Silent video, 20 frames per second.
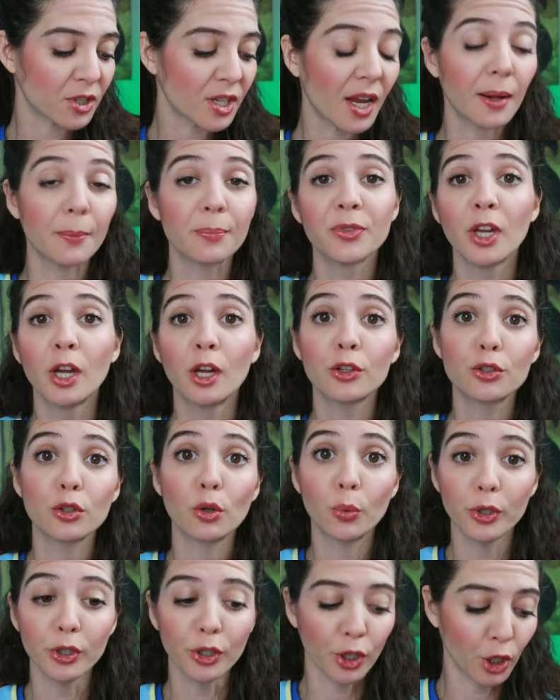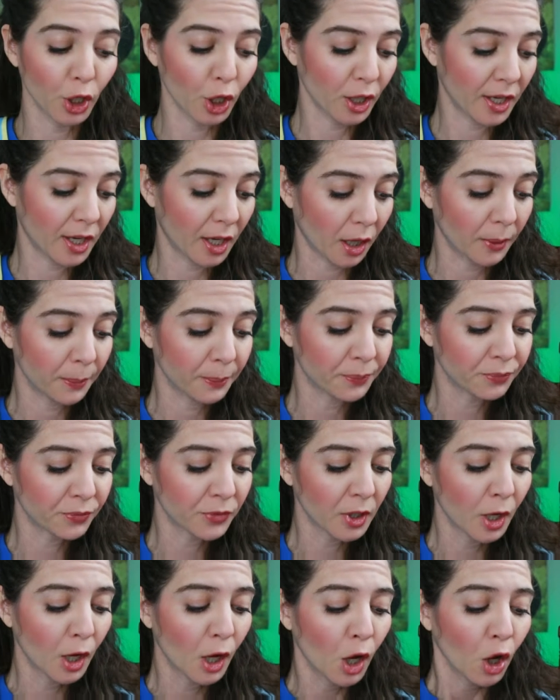percent. So we're good here.
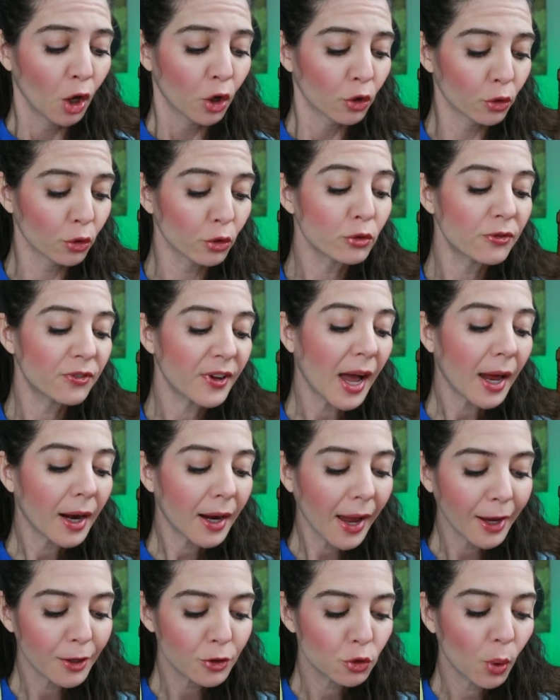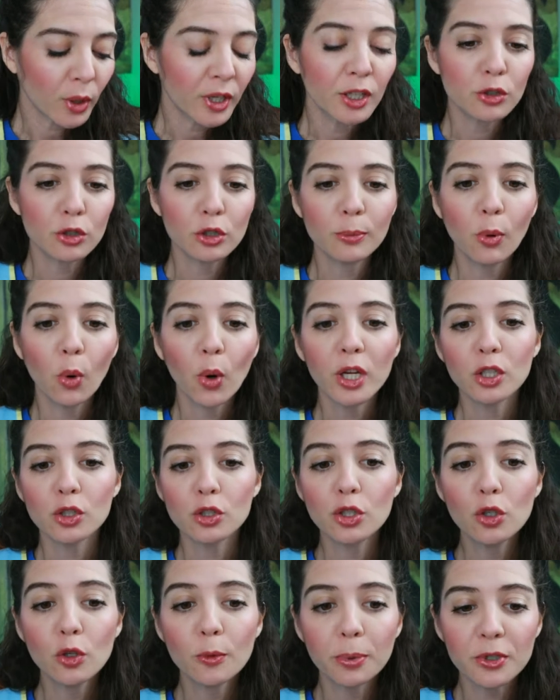Crude fat at twenty-two
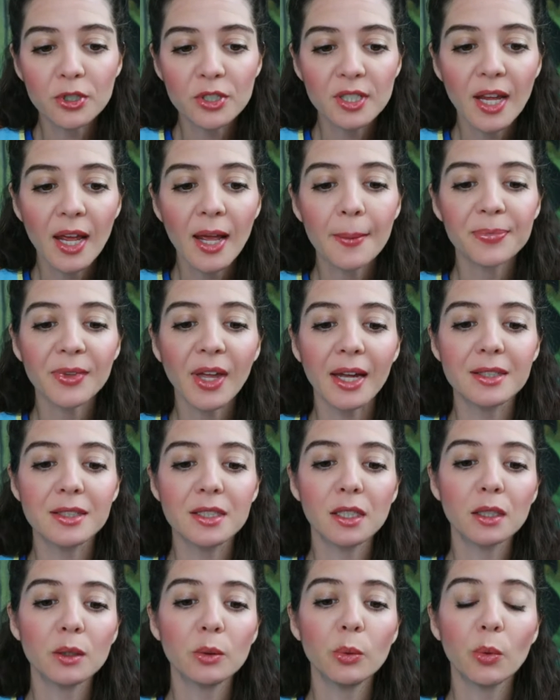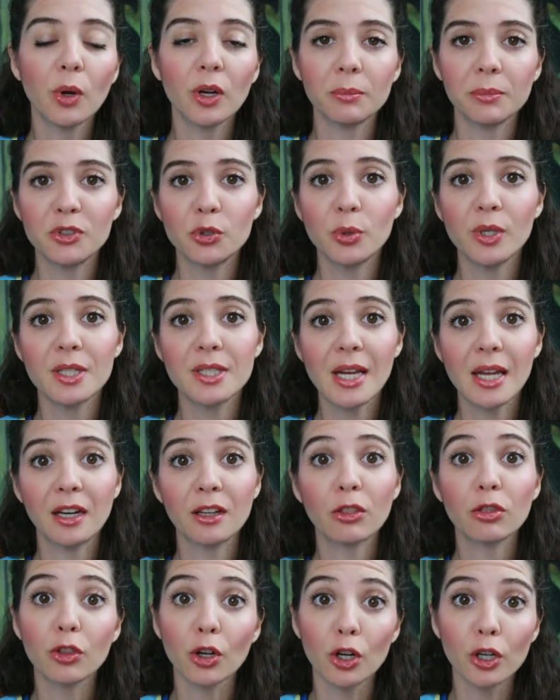point two percent. Ideally, we want between
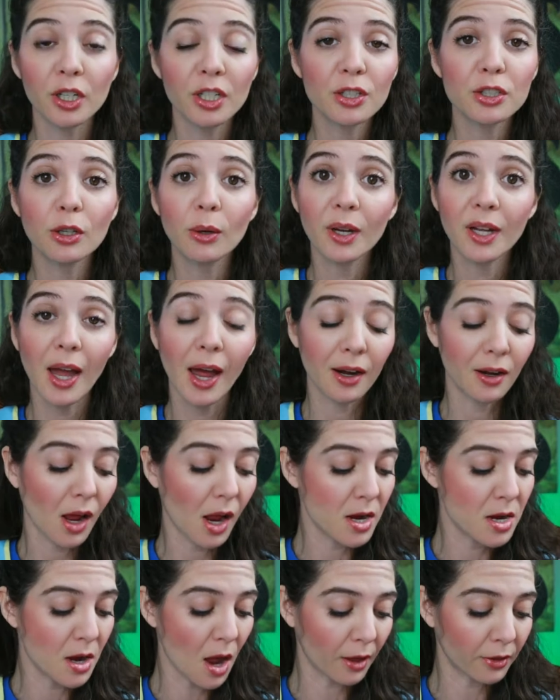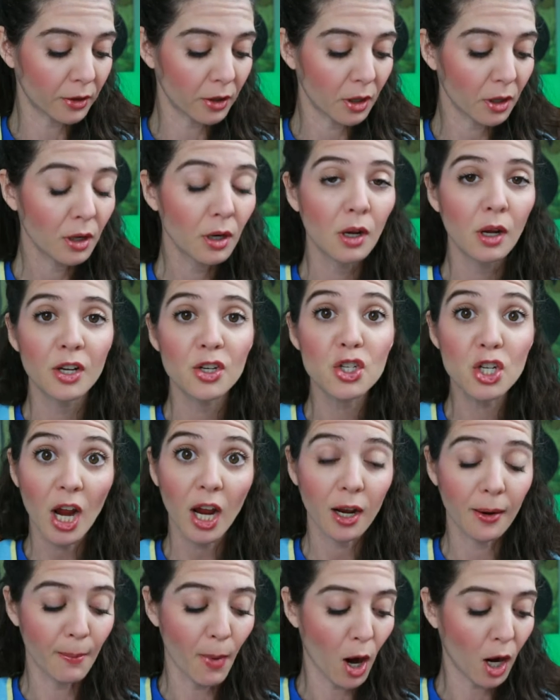ten and thirty. So again, another
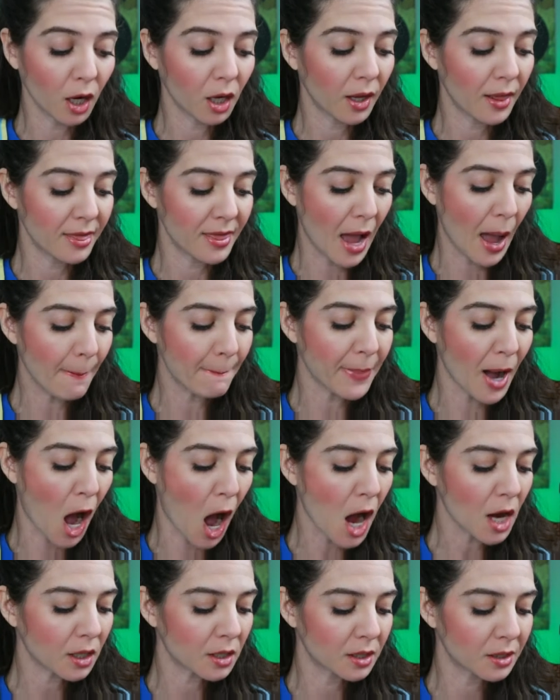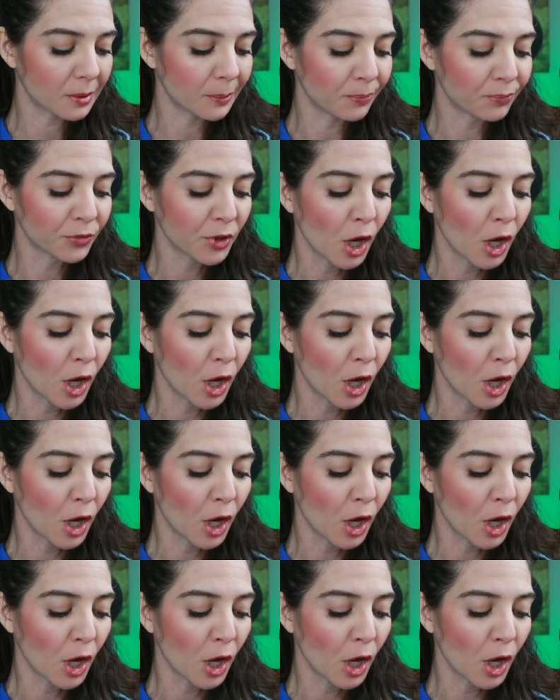check mark in that box.